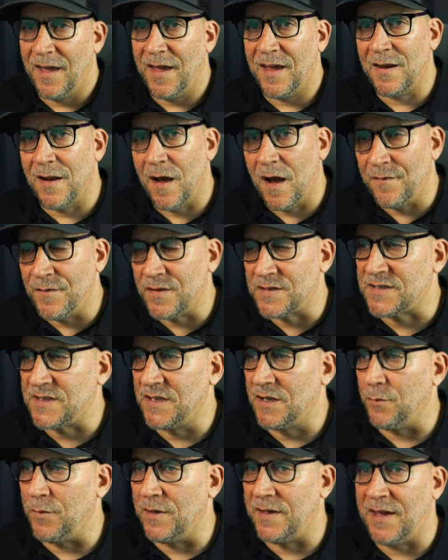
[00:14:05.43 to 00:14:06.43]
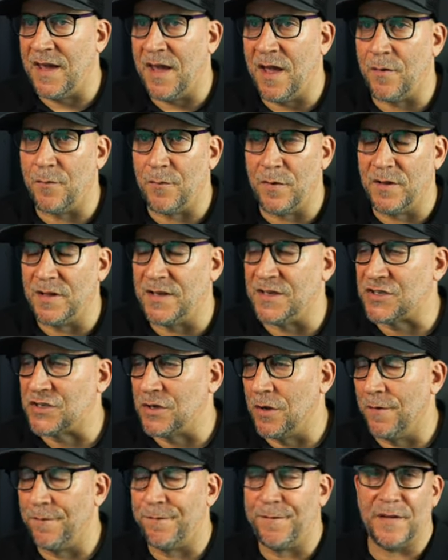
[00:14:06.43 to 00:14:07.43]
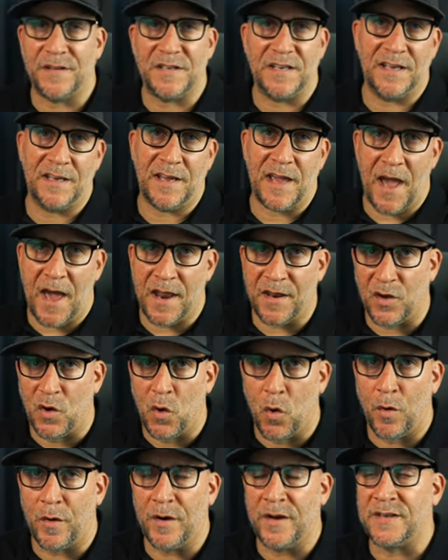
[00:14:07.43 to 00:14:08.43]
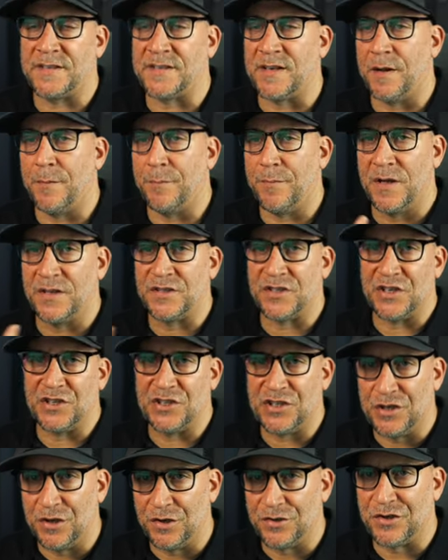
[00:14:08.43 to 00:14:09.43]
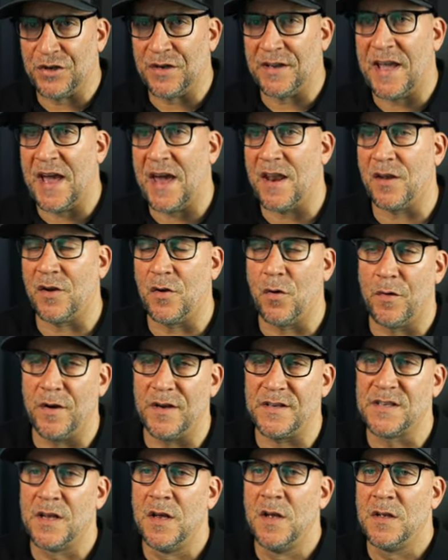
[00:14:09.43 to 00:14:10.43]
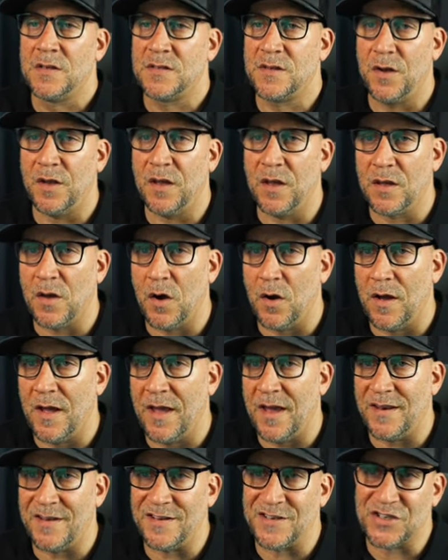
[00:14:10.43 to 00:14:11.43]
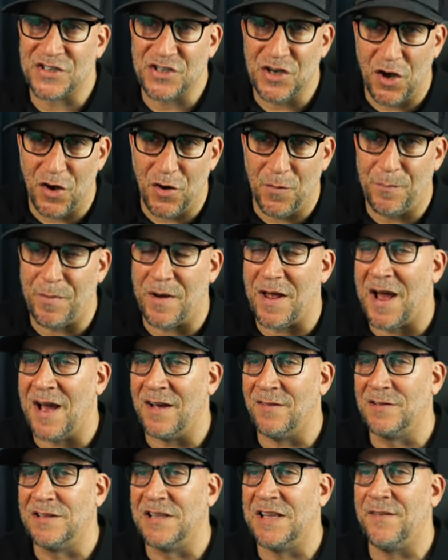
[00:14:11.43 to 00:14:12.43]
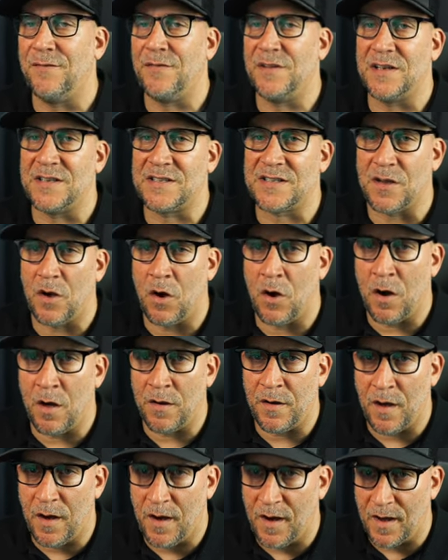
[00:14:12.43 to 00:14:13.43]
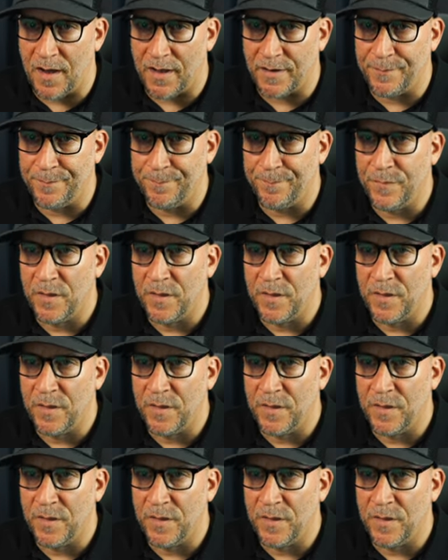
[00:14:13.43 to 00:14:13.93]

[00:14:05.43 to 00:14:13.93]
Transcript: And obviously we can't really show fifty categories and a bunch of children categories. So you could go ahead and show, but I'll leave this on hide.